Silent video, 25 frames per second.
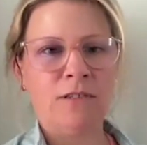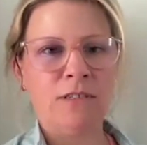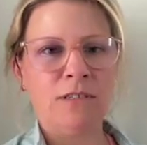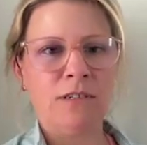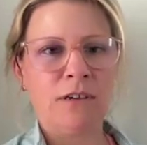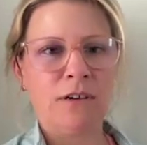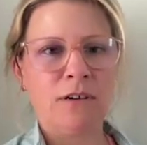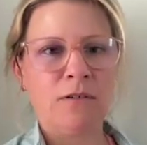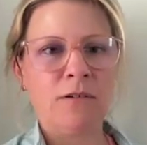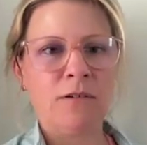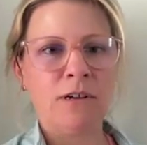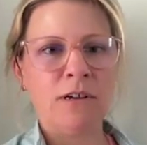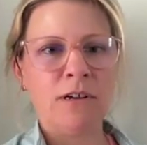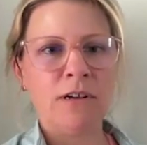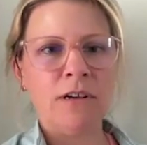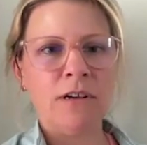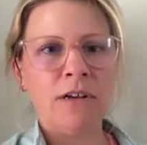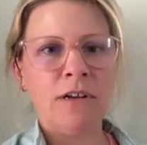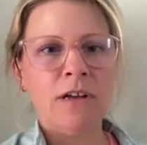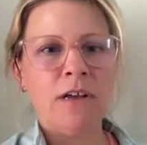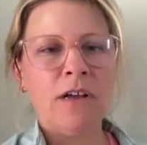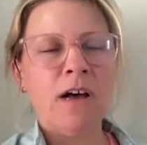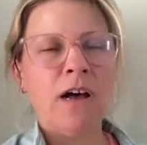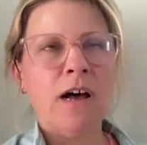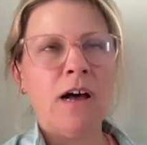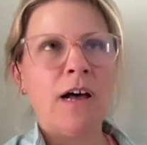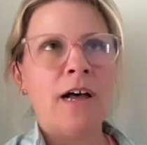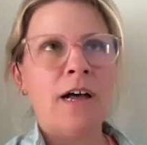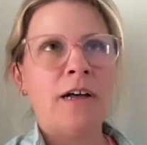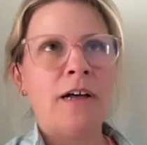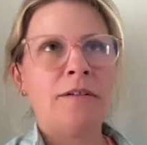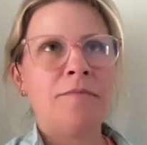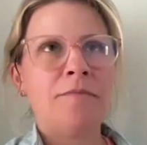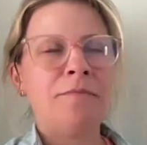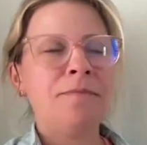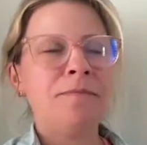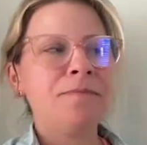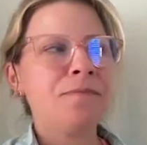So,
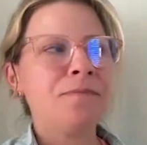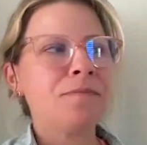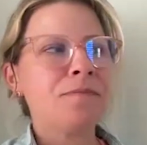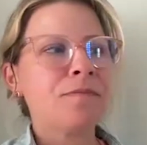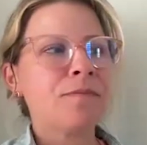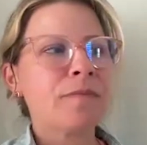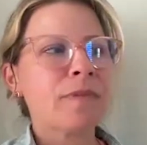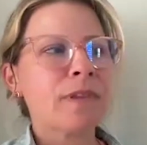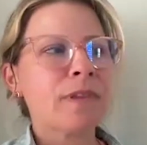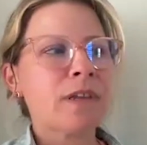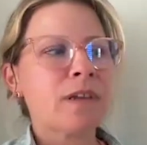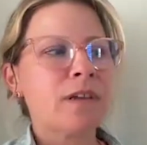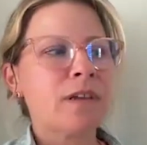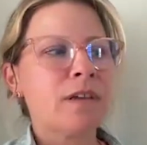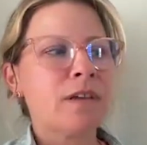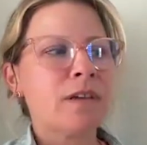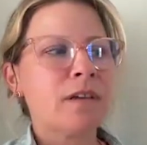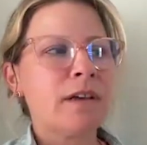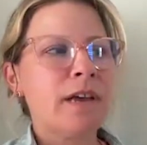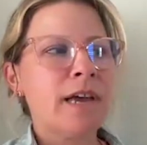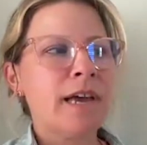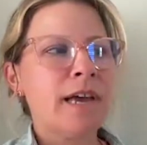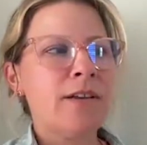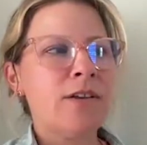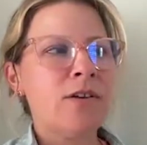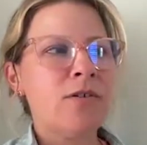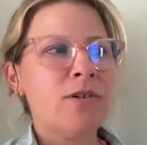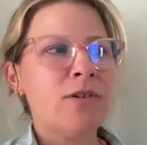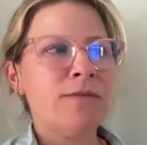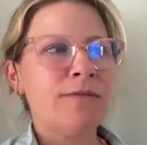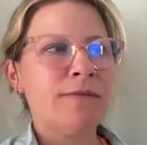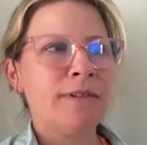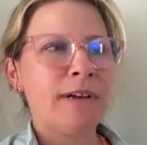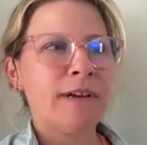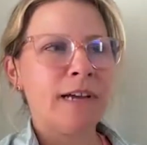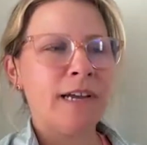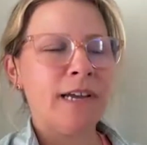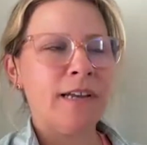um, and
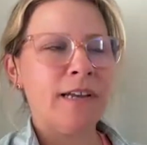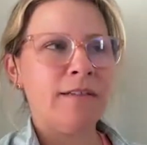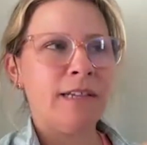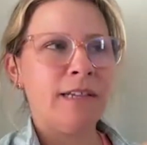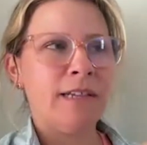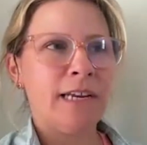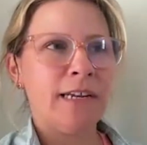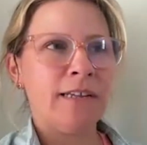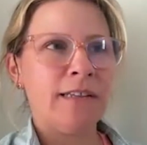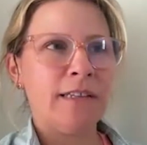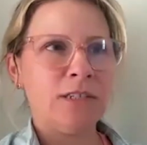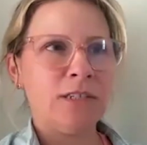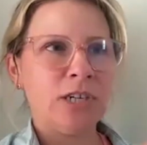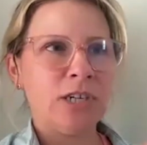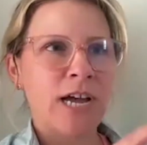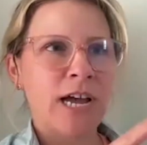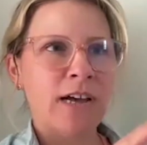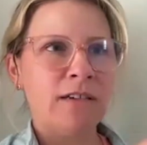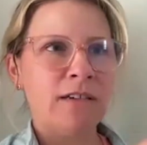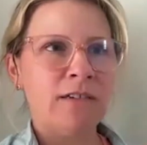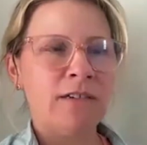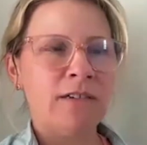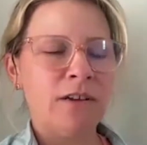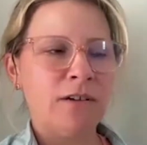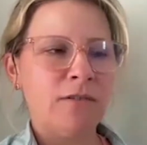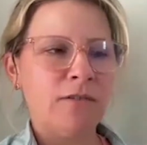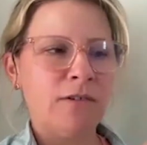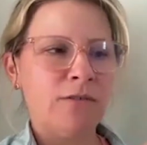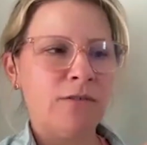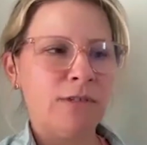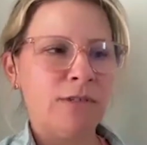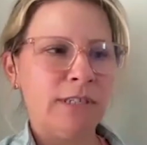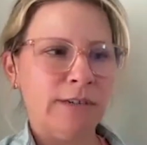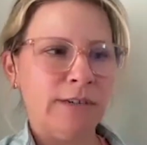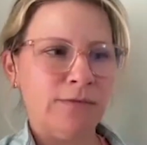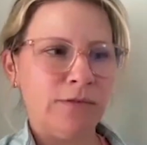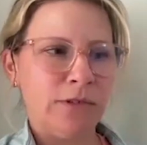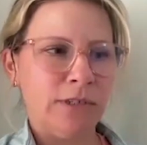notify and letting the child know
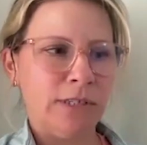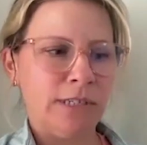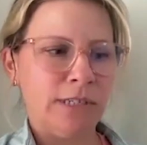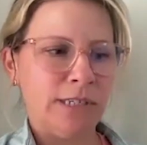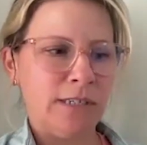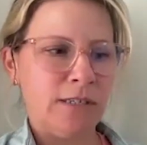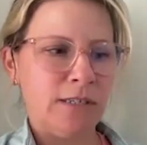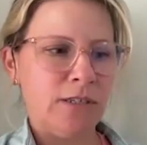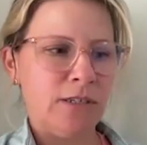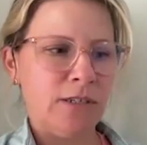those differences